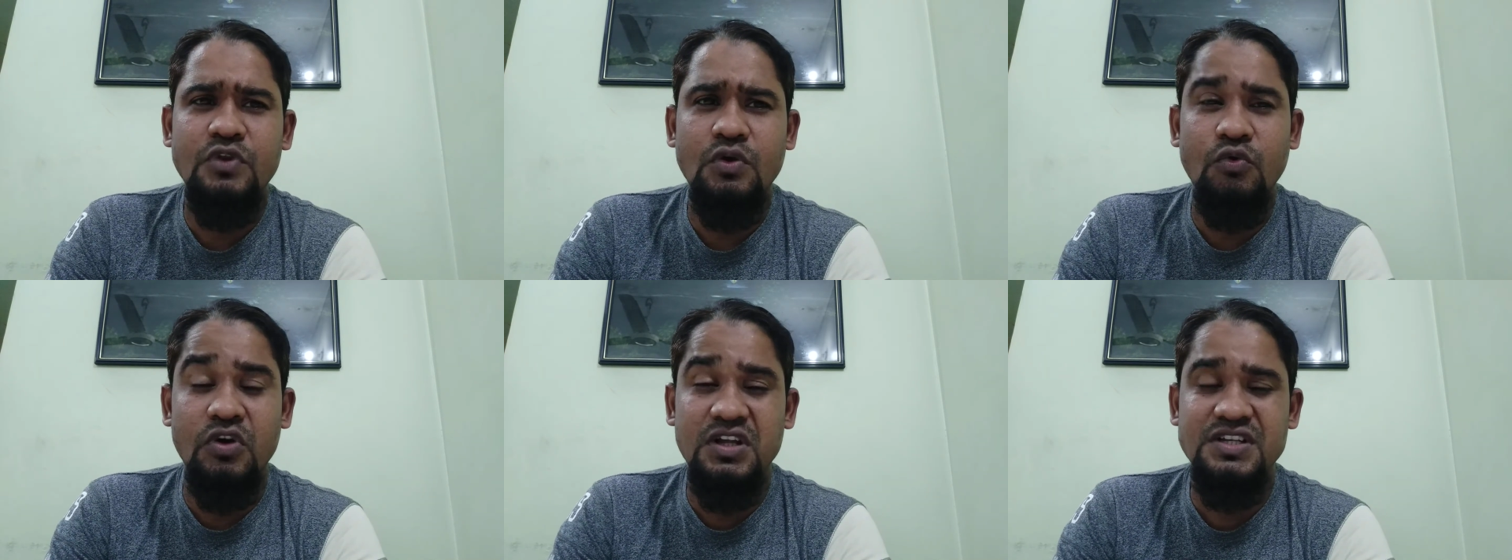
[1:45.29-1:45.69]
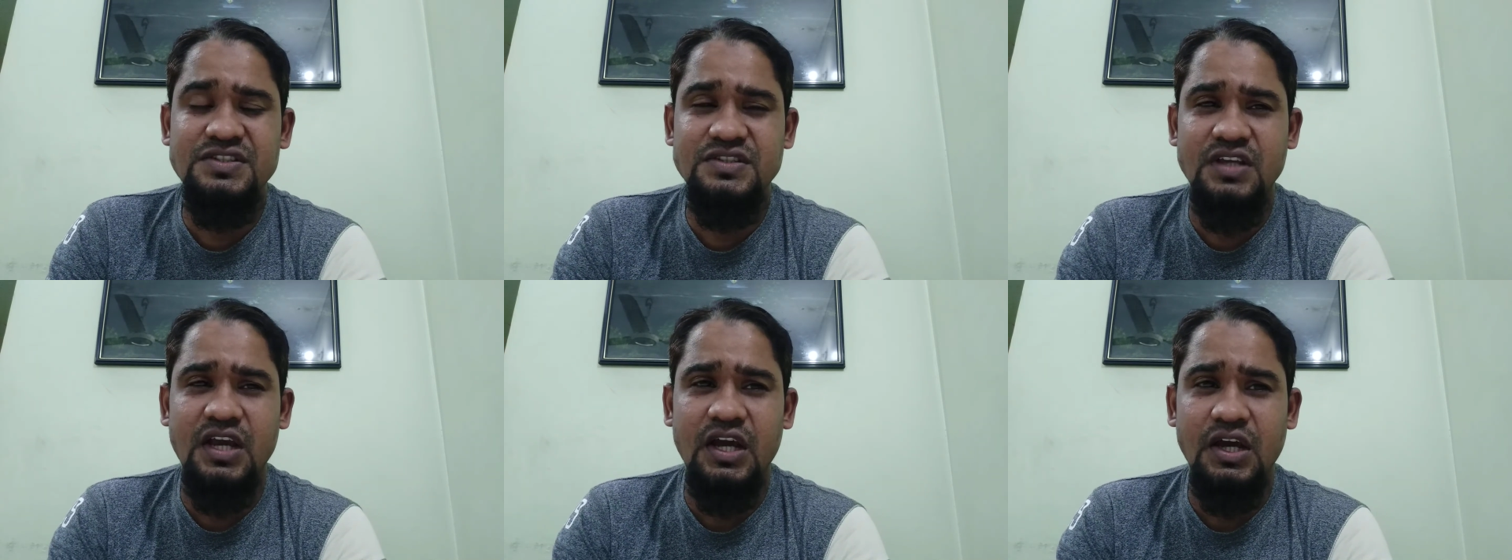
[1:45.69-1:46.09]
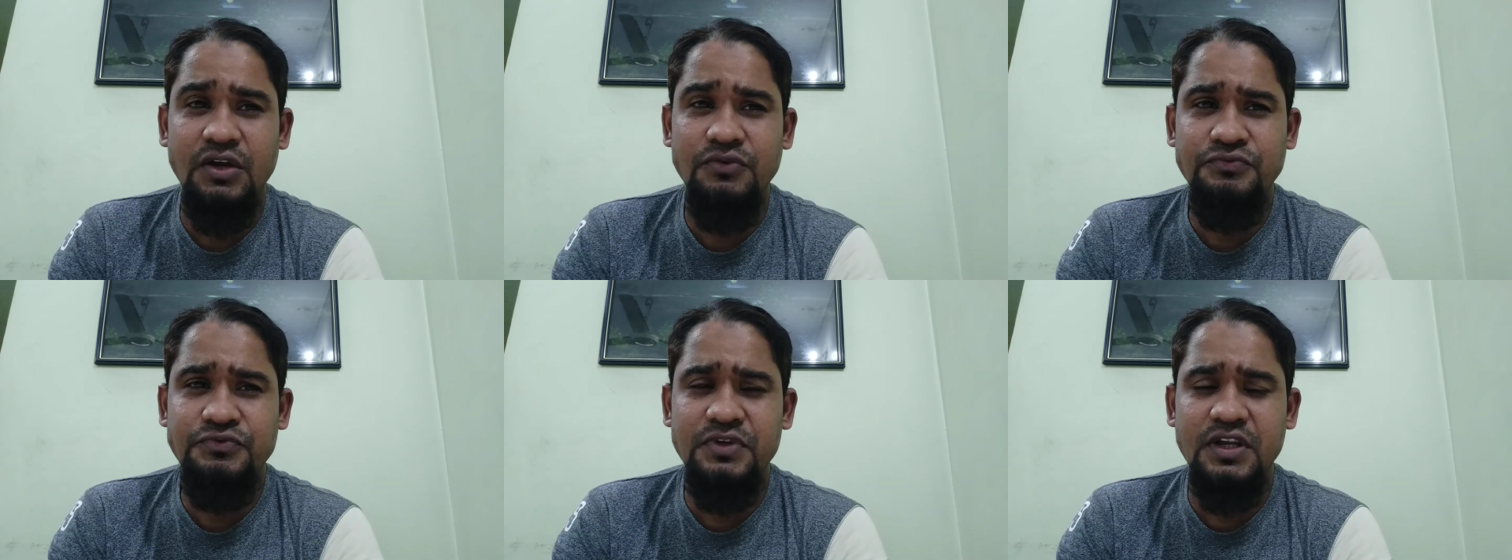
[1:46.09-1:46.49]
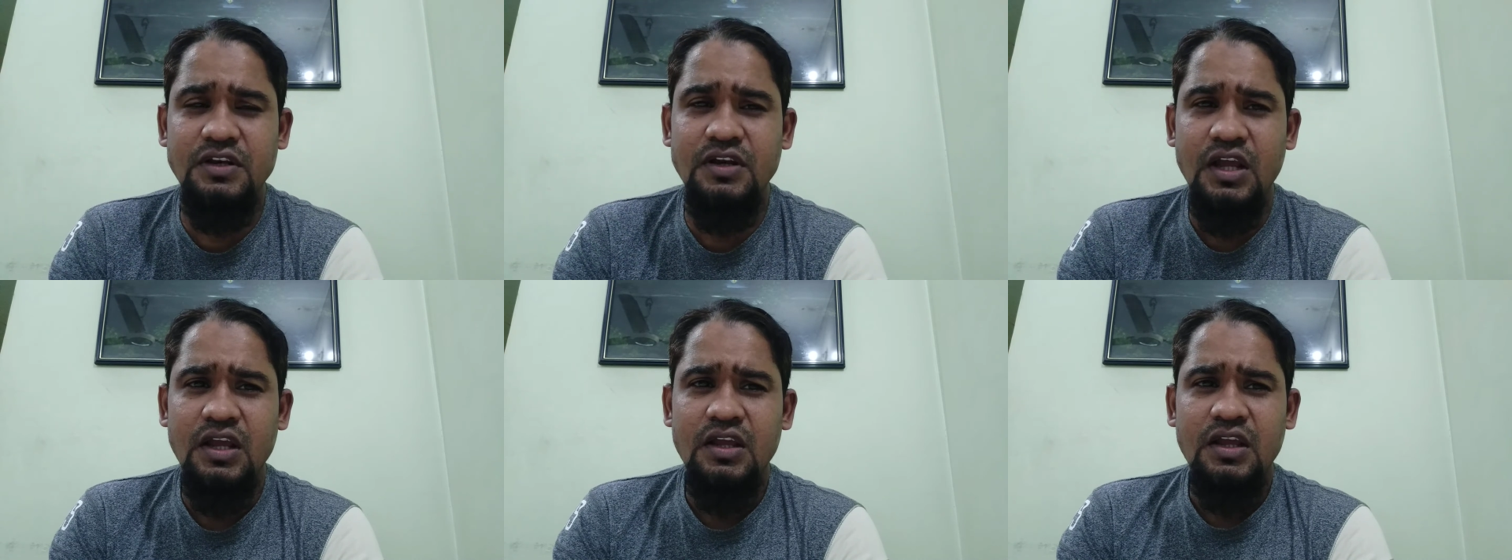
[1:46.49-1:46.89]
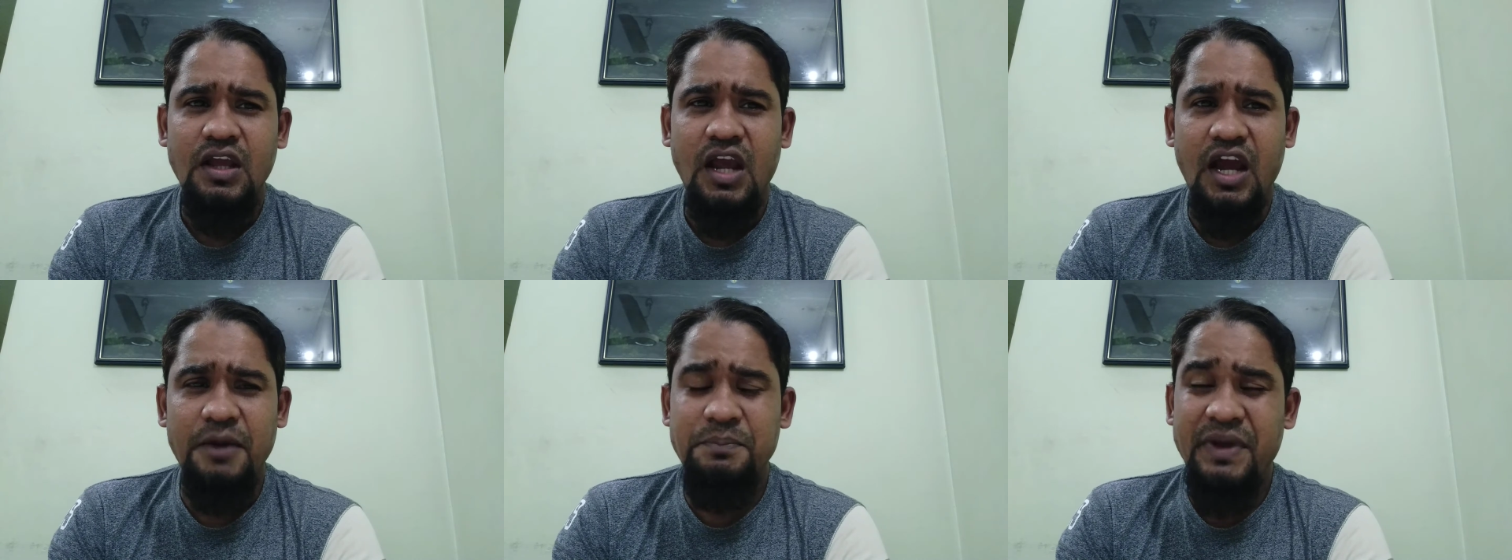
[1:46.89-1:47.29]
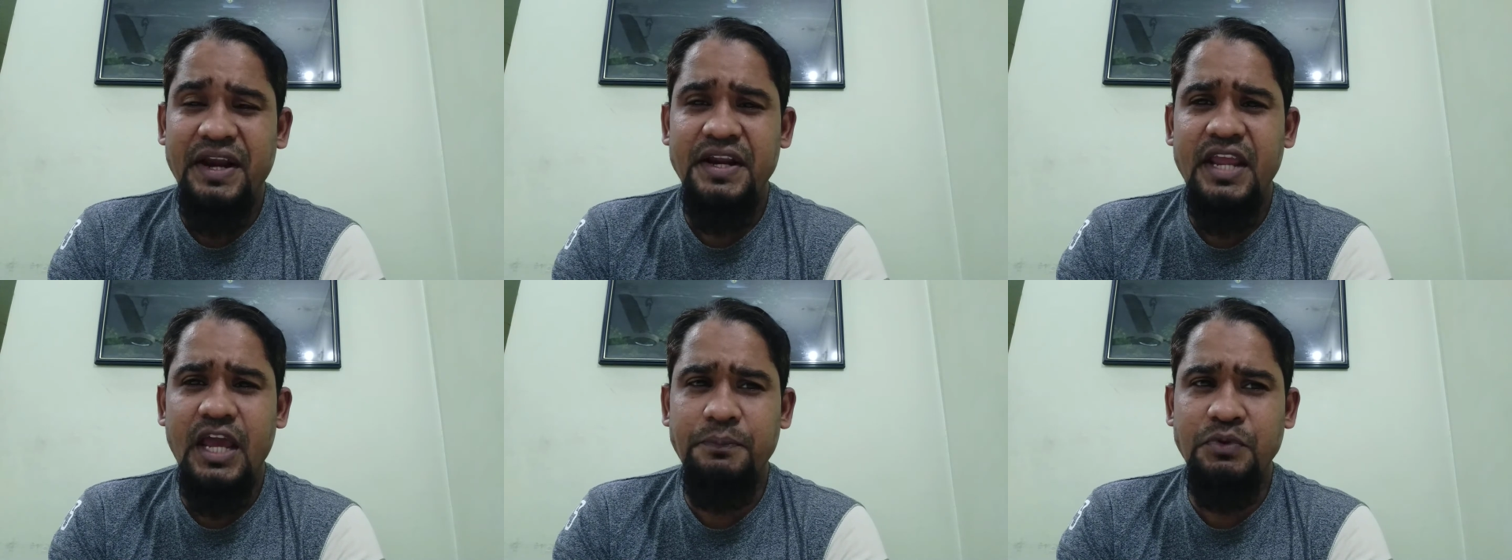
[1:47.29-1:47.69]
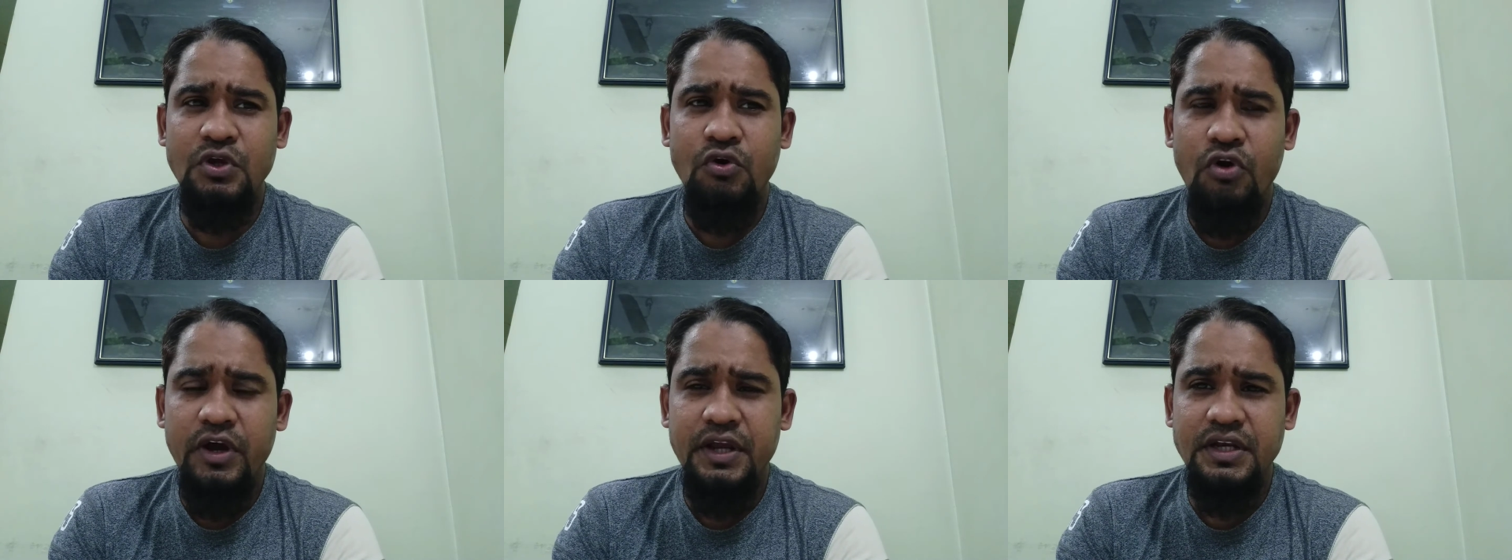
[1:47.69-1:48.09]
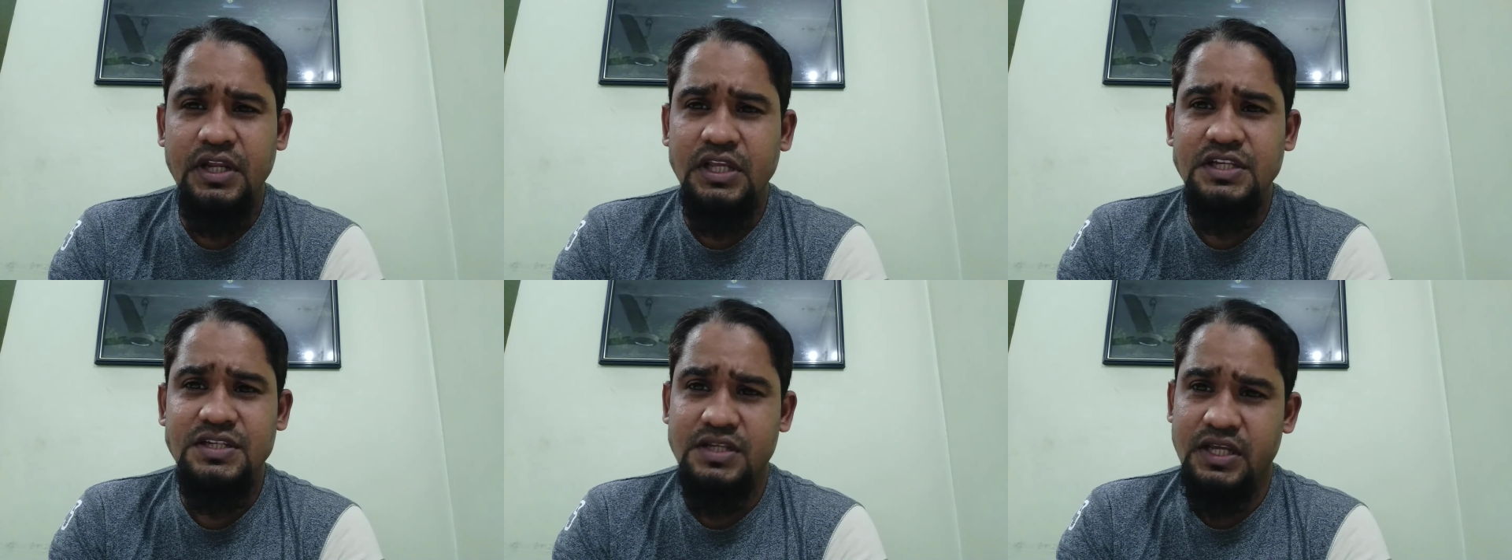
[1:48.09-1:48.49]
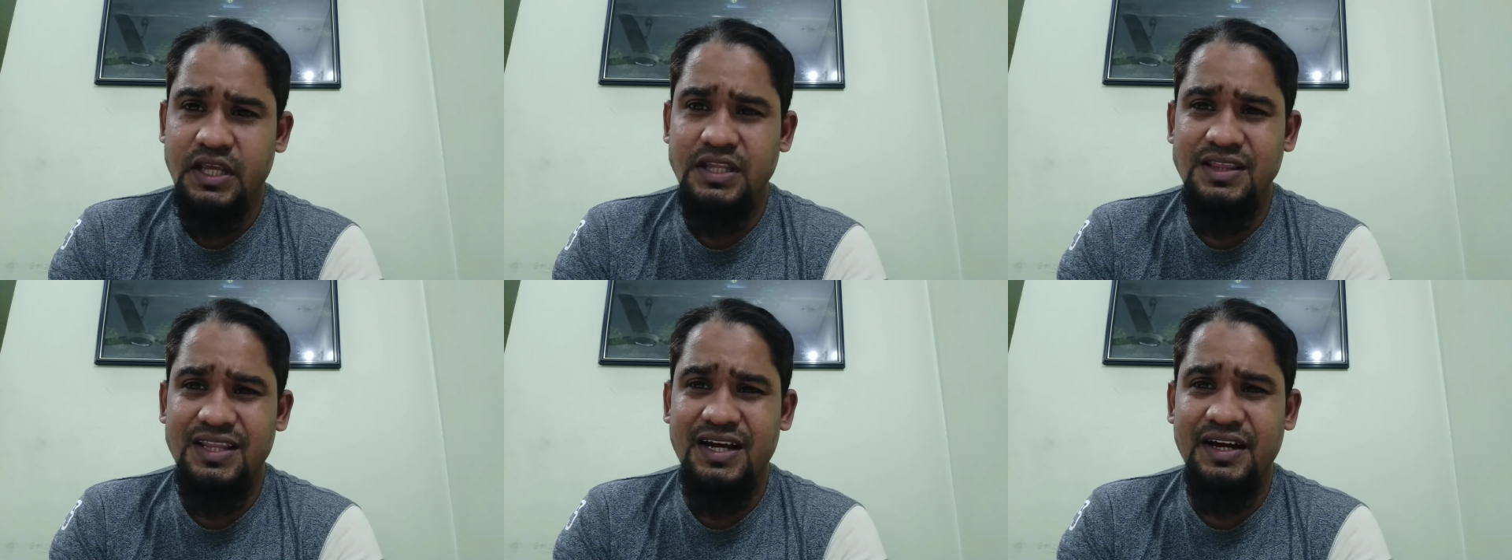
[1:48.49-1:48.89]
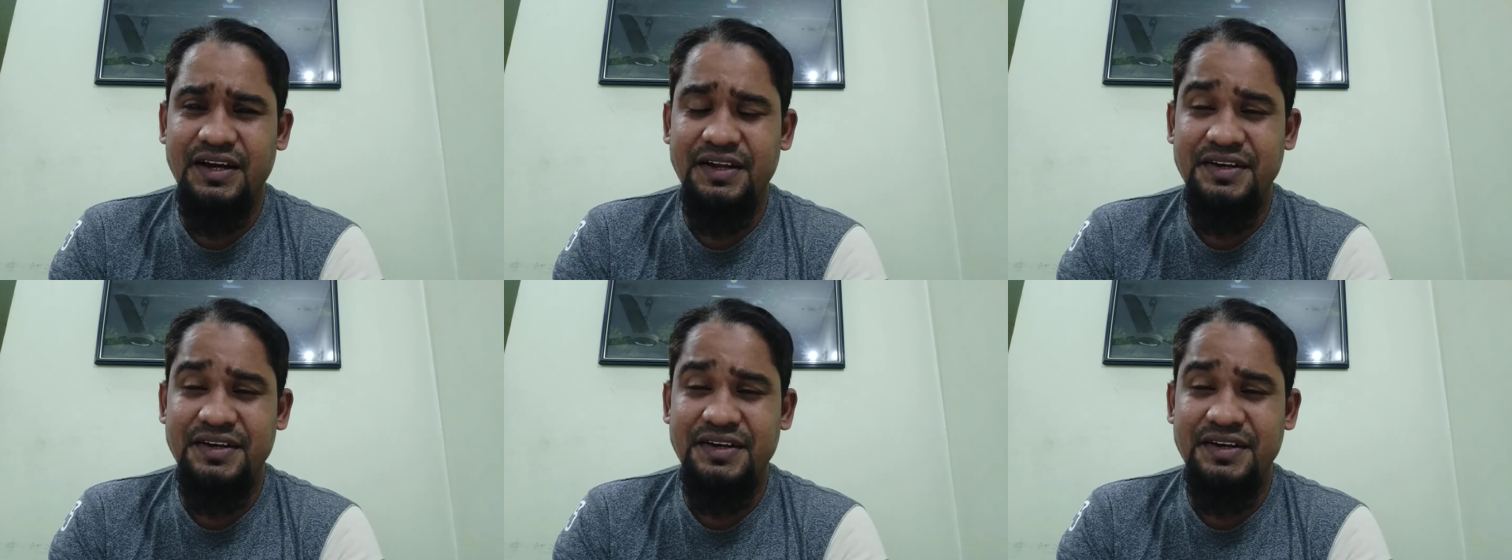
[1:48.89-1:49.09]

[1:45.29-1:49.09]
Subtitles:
always feel very happy when I stay in the